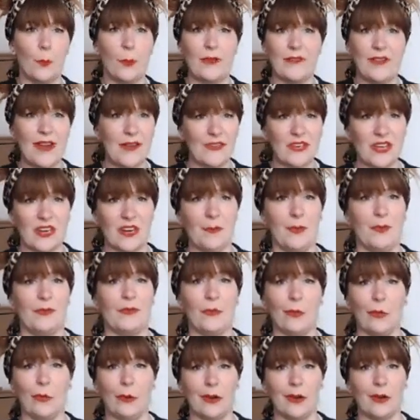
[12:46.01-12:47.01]
We've never done it
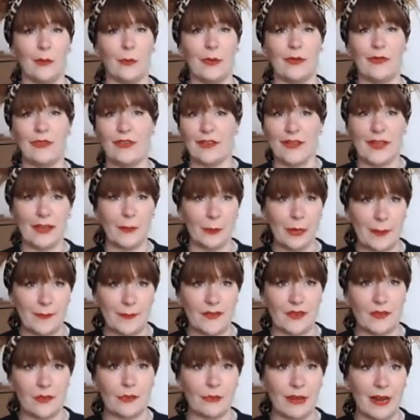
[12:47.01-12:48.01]
before. We feel like we're
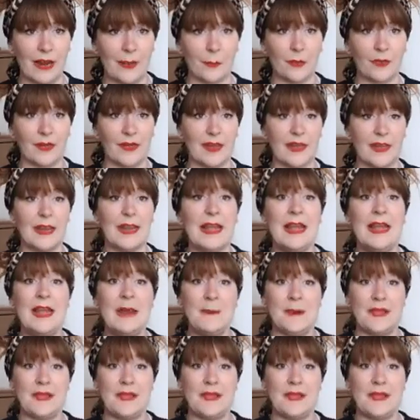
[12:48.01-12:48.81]
absolute crap with it.